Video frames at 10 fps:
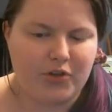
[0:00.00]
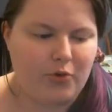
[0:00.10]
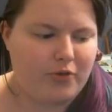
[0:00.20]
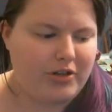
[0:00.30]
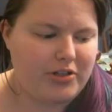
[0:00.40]

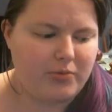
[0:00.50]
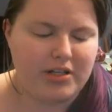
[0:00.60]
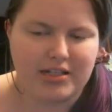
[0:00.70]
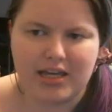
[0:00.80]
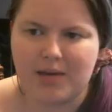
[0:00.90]
or if I don't
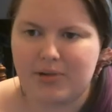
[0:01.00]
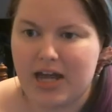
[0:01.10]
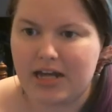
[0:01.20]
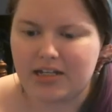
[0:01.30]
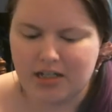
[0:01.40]
need to keep an
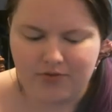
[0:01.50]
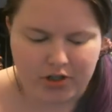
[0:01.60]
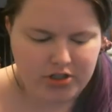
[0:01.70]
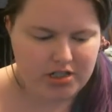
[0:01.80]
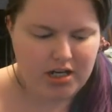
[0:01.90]
edited
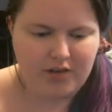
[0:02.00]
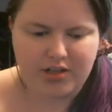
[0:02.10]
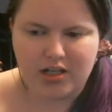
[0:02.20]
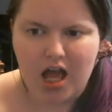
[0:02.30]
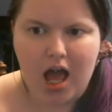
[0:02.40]
version of
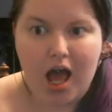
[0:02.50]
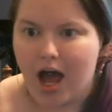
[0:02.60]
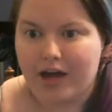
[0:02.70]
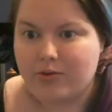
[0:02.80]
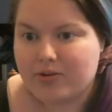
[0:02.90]
it,
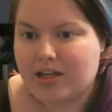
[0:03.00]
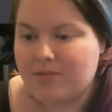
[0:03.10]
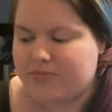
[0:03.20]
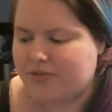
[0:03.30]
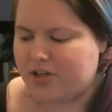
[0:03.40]
I don't keep
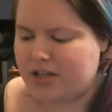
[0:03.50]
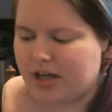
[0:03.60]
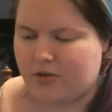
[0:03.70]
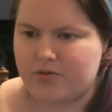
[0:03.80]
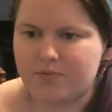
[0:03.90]
the
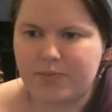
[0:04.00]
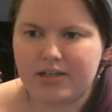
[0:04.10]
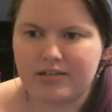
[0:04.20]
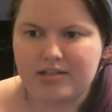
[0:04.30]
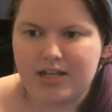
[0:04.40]
videos
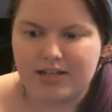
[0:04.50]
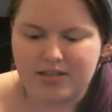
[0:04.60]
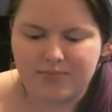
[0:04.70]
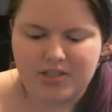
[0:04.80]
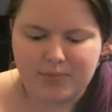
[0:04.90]
because it takes
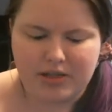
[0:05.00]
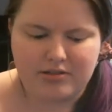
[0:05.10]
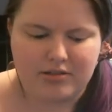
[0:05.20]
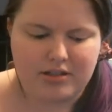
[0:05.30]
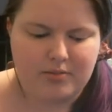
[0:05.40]
up the space
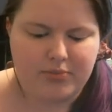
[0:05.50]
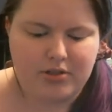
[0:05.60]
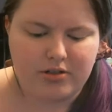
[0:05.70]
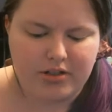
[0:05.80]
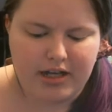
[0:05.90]
on the
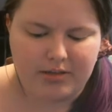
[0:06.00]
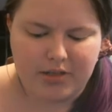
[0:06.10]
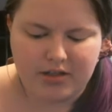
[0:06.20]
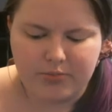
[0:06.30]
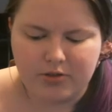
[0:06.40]
computer, and my
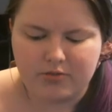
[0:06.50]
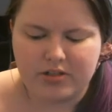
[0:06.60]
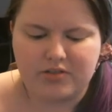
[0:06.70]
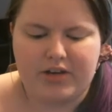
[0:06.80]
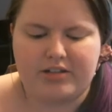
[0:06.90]
computer
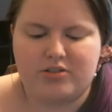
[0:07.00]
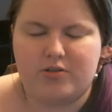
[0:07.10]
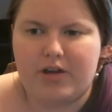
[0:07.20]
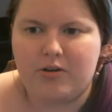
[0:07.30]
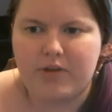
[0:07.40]
runs faster
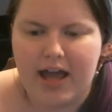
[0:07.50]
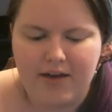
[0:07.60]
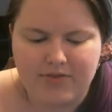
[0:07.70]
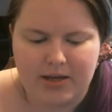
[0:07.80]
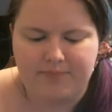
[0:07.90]
if I don't
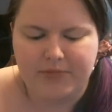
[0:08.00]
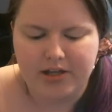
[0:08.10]
have them.